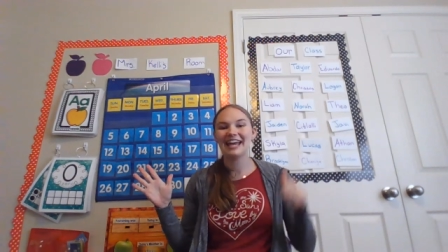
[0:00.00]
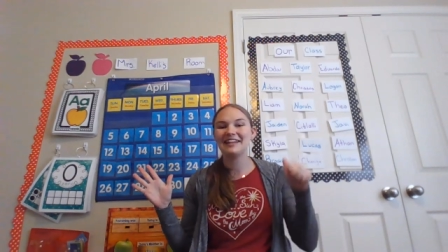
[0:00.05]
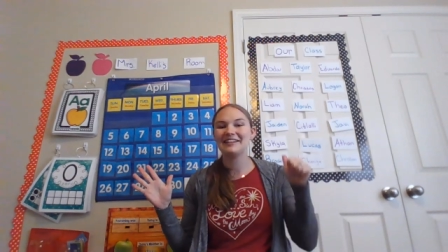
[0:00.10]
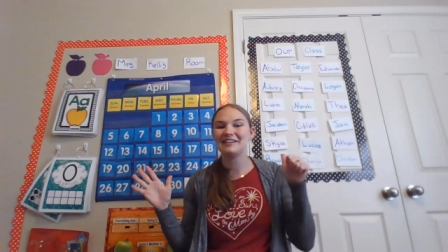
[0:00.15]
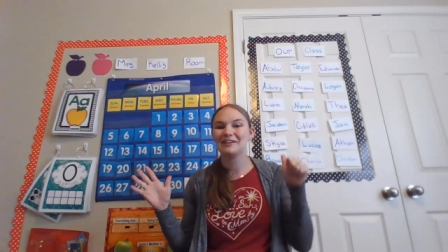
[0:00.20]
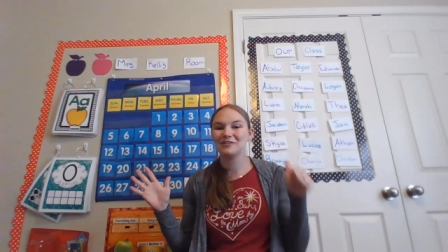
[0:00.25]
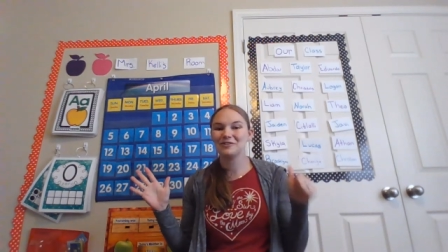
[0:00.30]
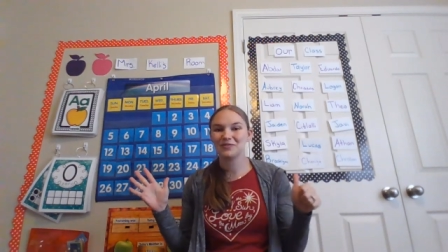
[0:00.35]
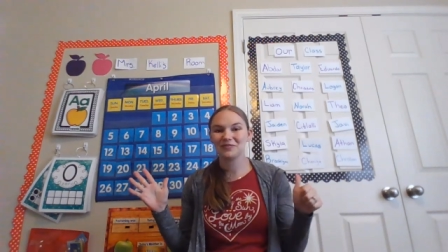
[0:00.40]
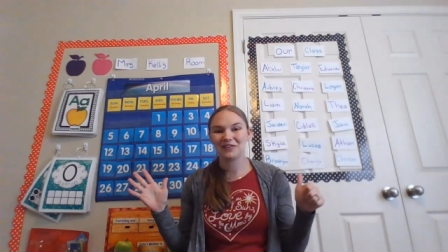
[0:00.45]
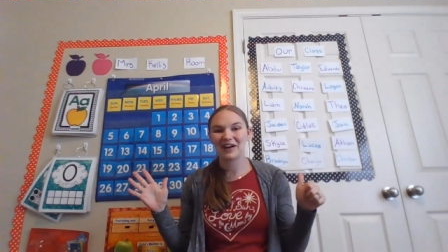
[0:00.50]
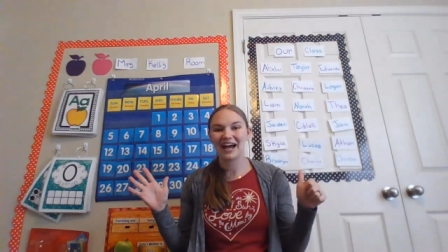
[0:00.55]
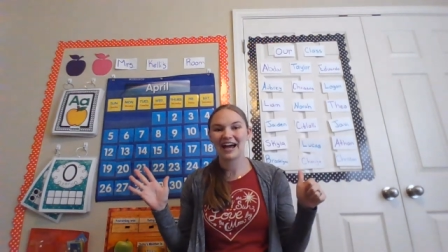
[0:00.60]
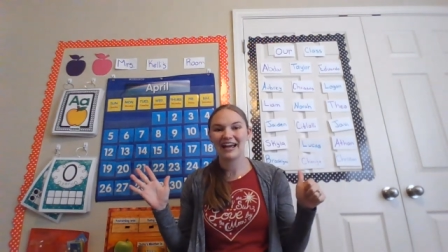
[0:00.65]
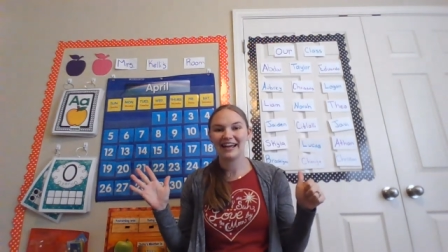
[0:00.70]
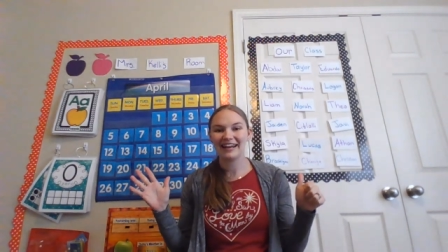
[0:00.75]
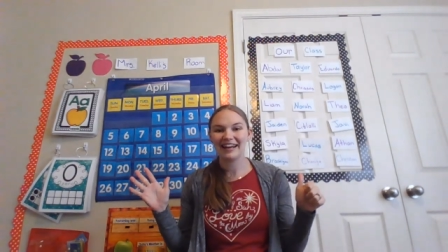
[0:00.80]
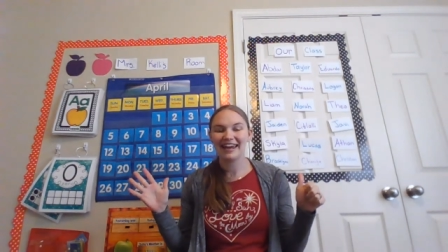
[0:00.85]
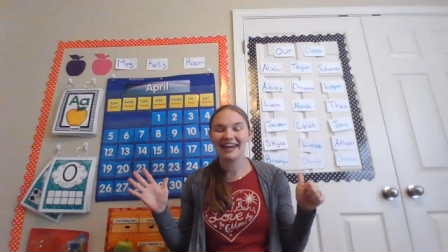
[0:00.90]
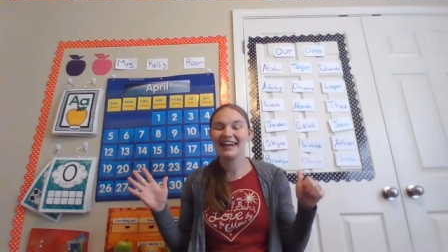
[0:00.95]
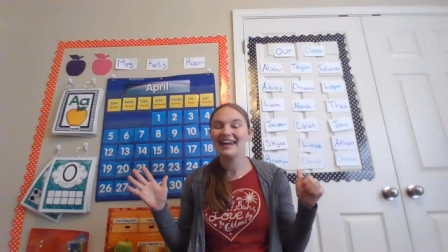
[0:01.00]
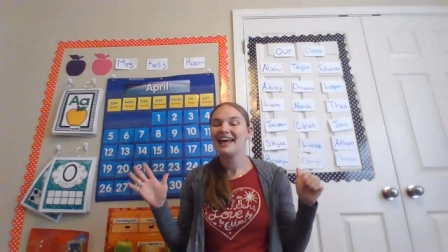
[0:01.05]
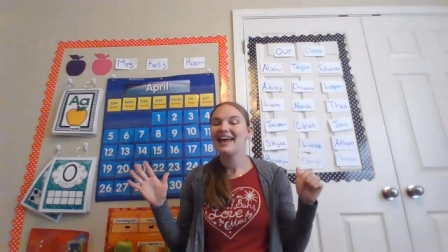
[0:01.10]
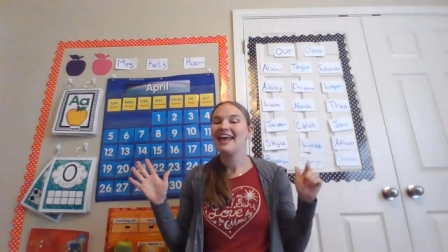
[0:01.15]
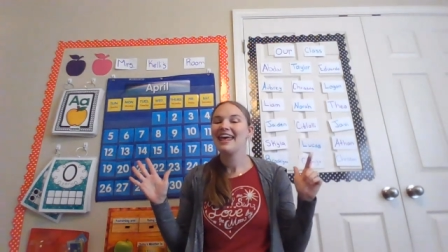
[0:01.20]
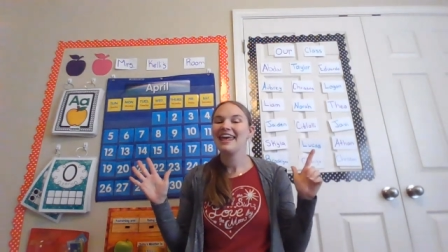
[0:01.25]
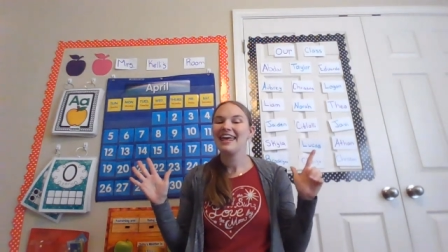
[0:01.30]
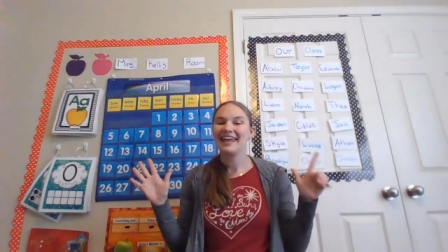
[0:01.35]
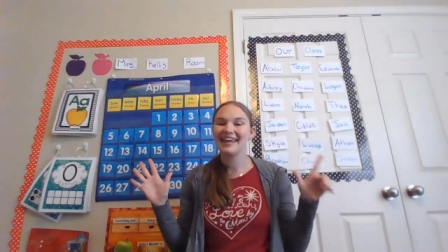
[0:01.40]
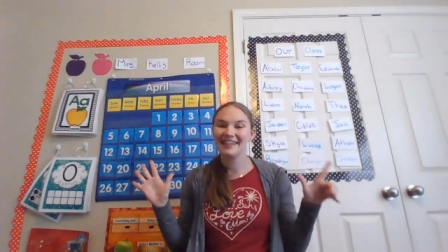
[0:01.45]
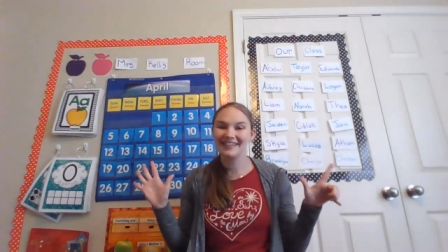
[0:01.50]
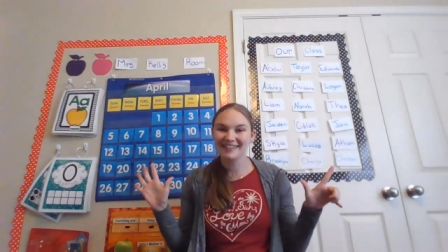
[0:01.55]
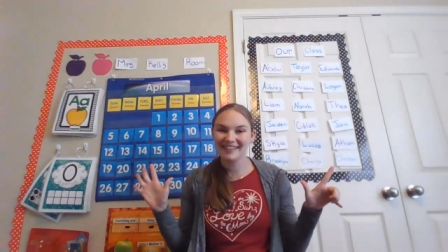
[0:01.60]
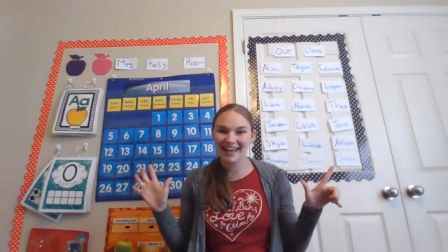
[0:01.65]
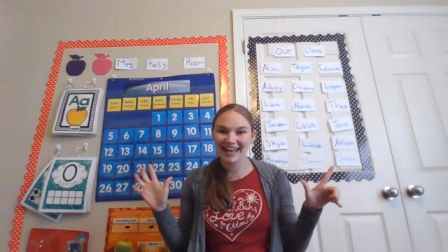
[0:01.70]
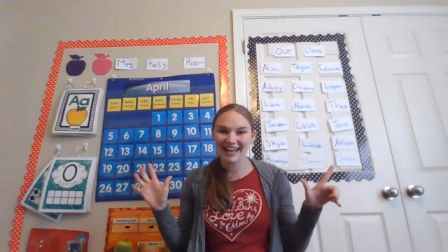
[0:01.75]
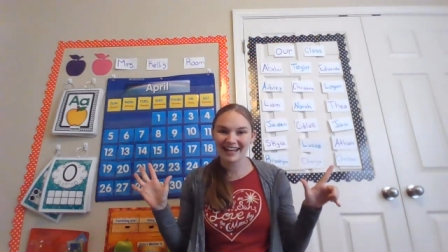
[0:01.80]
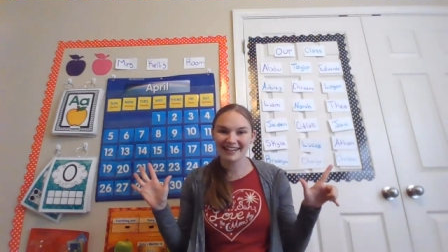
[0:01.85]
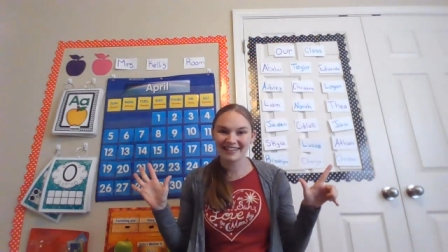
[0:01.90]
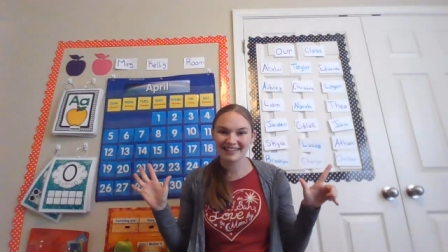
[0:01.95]
and there's Friday. And
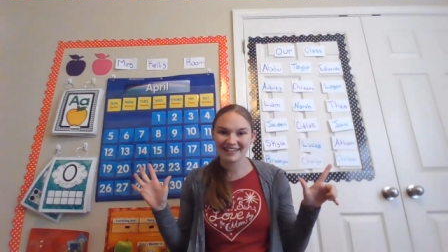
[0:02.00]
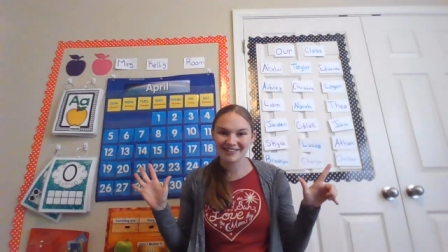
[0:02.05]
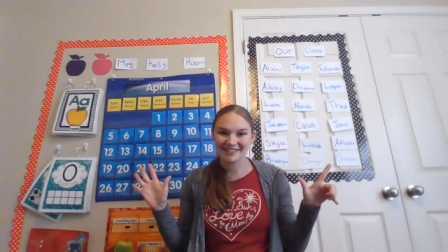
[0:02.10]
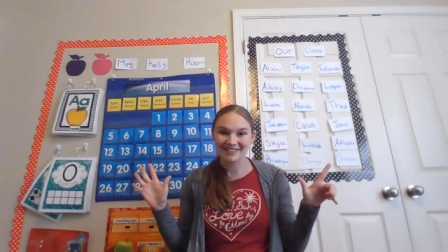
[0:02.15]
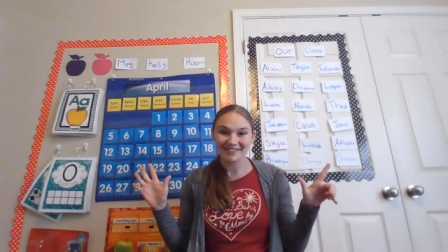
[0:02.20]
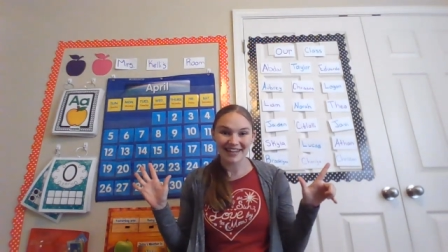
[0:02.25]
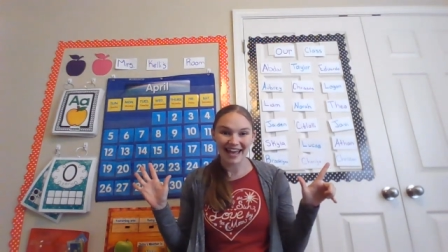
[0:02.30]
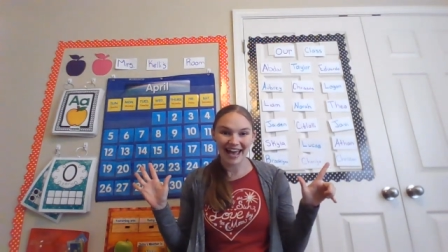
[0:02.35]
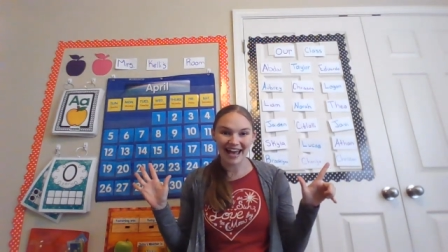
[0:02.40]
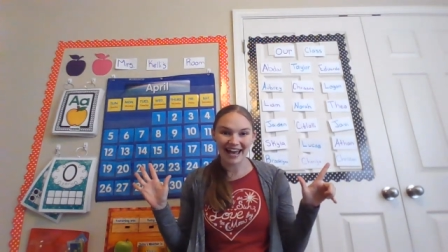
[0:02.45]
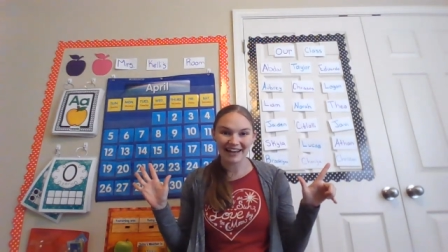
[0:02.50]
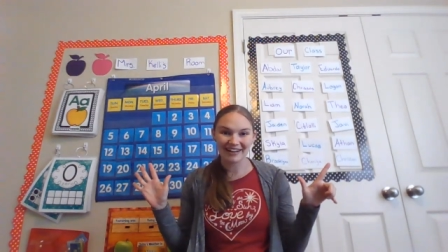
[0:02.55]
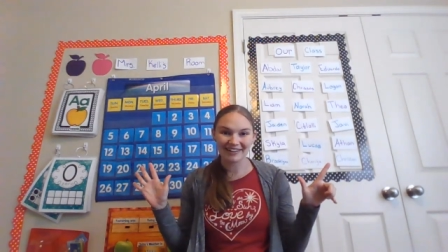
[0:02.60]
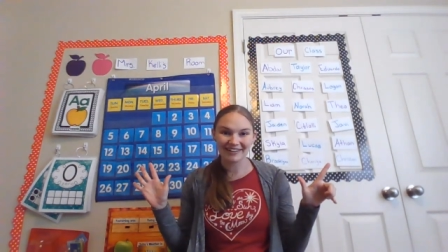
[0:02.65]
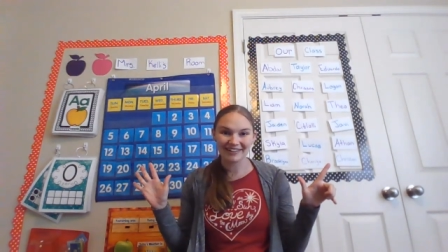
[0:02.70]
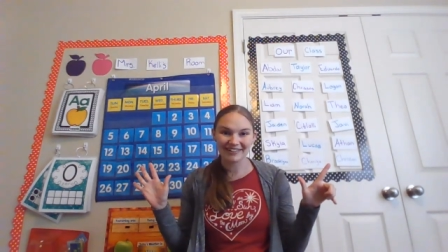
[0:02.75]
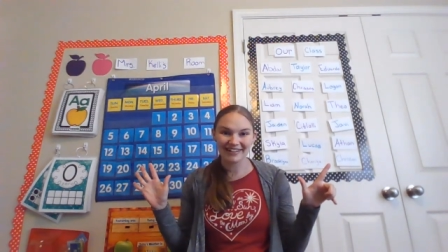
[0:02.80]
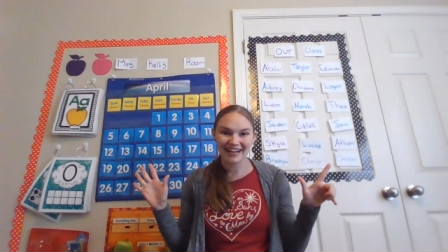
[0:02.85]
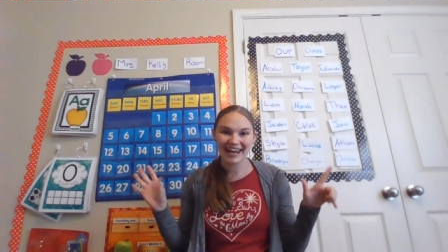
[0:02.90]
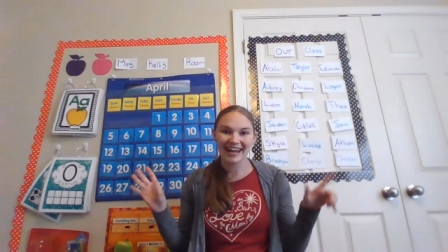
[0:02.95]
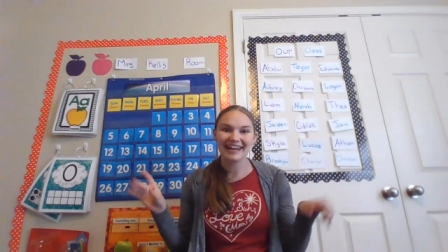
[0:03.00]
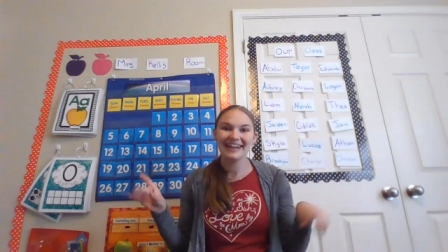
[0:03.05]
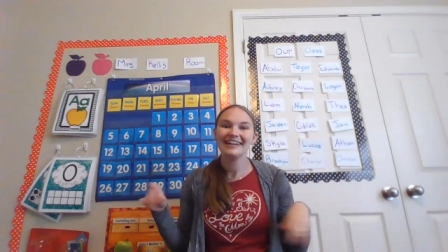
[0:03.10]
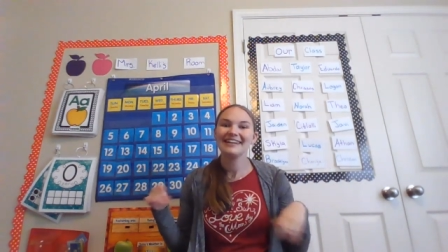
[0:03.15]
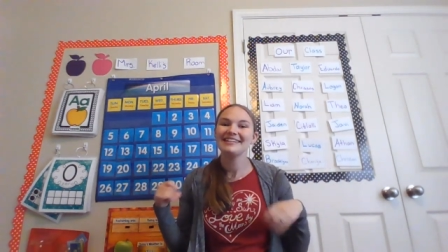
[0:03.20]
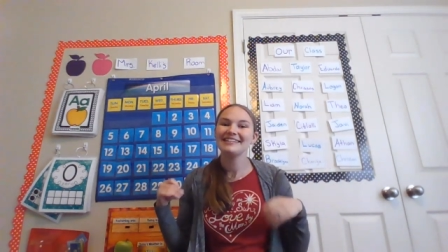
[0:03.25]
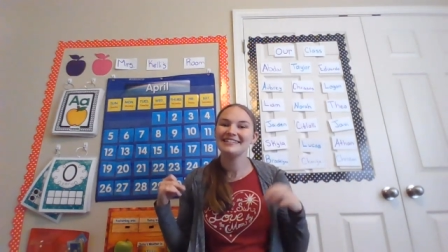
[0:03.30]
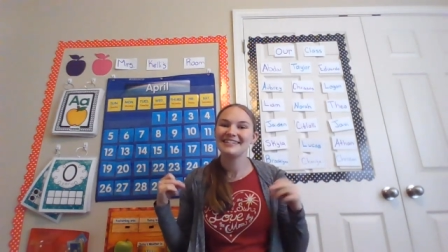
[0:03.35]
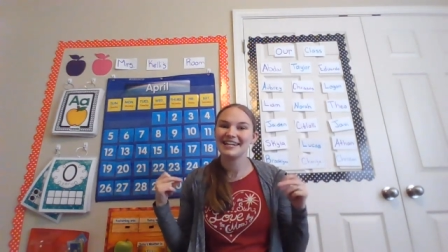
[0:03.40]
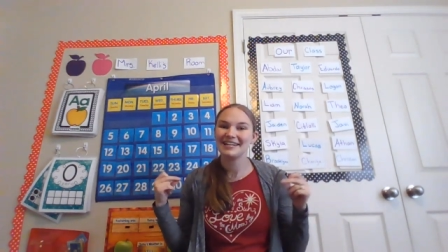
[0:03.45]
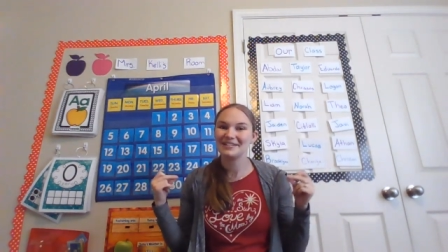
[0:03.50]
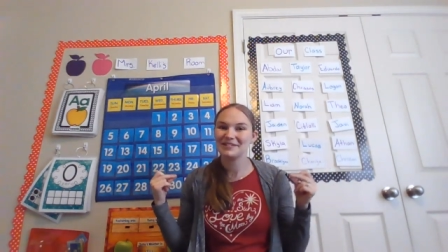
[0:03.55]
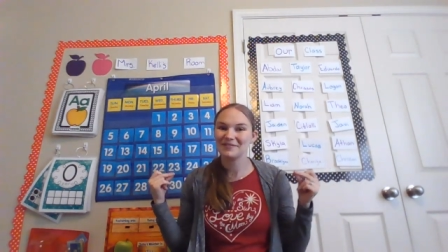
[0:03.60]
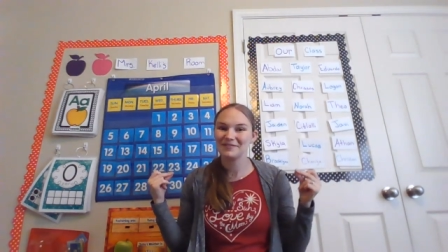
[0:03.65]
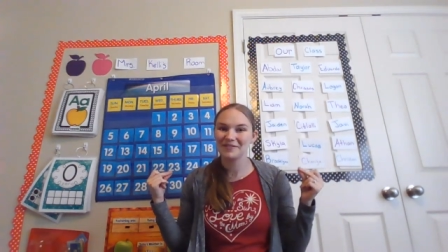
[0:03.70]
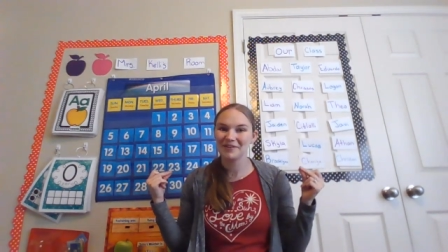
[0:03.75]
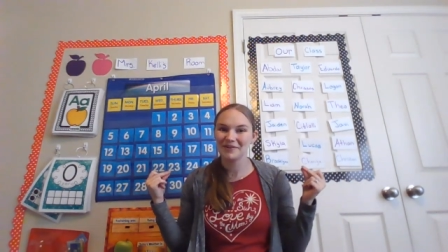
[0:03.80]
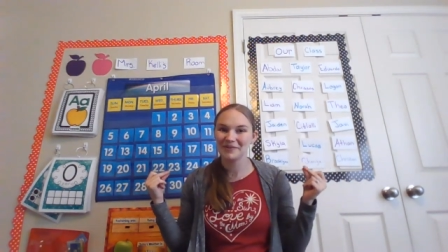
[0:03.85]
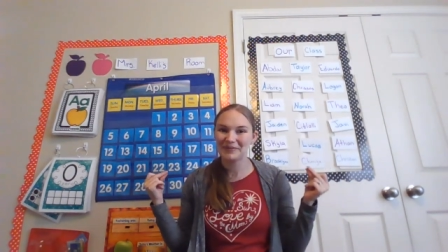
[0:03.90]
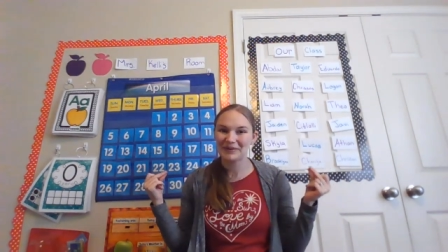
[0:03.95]
then there's Saturday, days
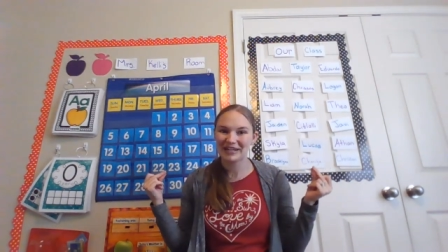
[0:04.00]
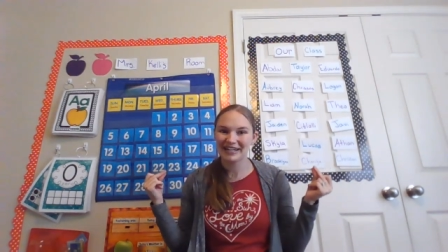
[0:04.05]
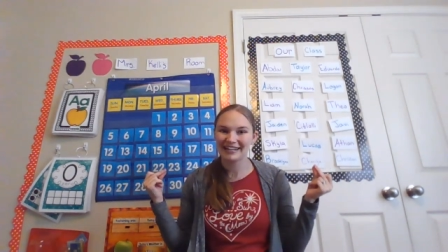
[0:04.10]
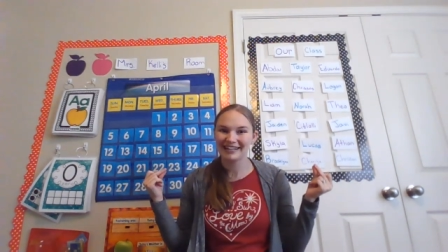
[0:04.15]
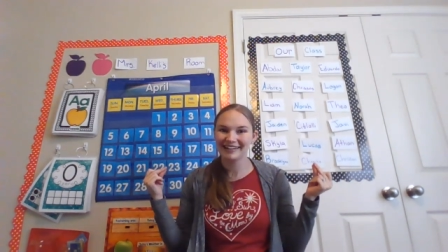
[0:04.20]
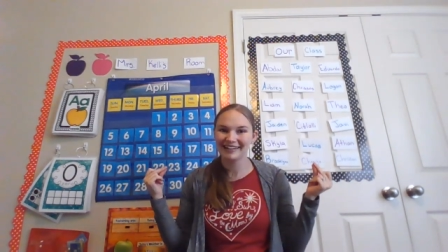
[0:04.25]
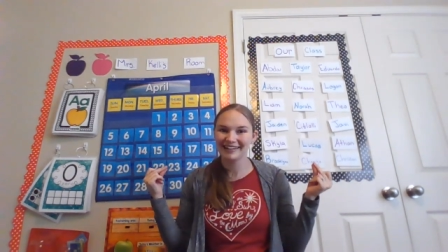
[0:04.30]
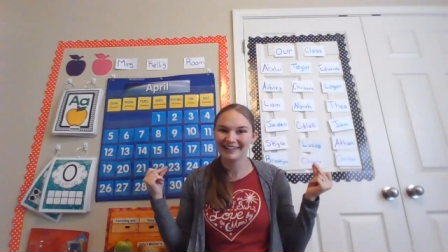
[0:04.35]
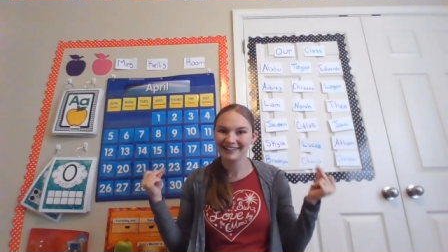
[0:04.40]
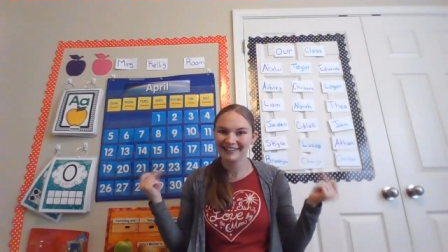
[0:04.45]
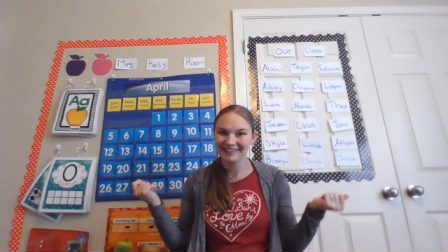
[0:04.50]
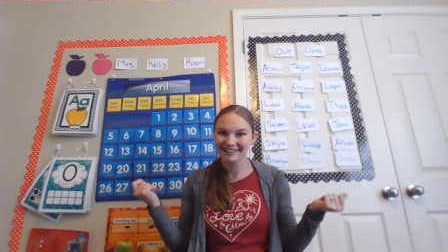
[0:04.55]
of the week.